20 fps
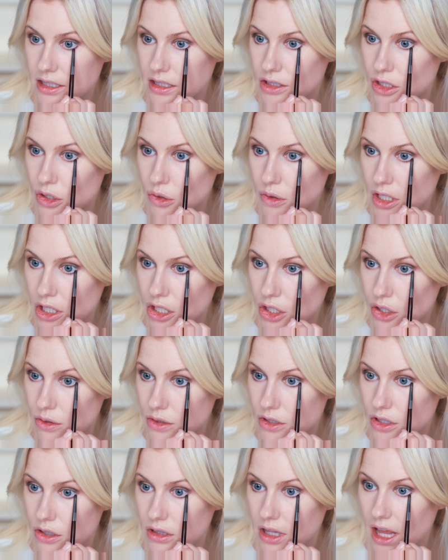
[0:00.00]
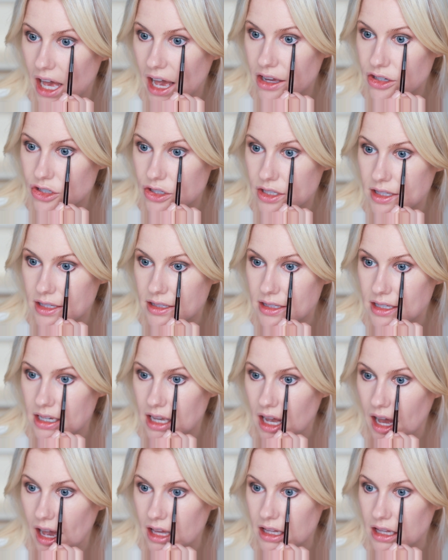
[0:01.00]
So you can use your lashes as a
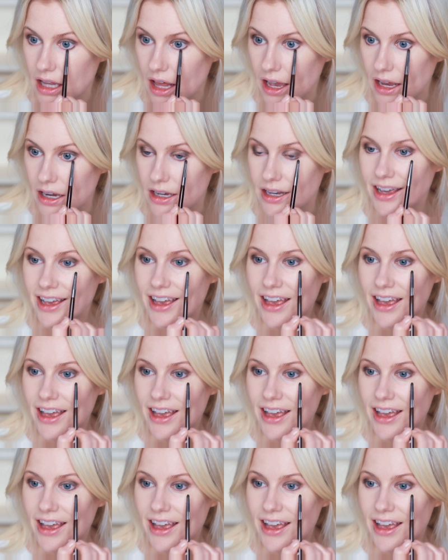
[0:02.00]
guideline,